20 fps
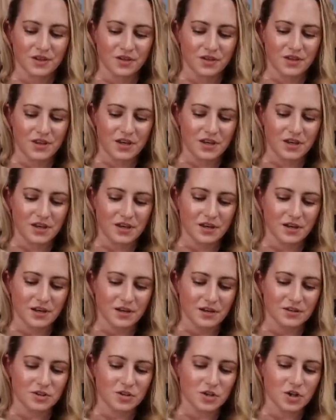
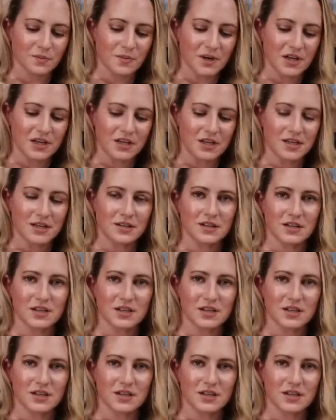The Derma E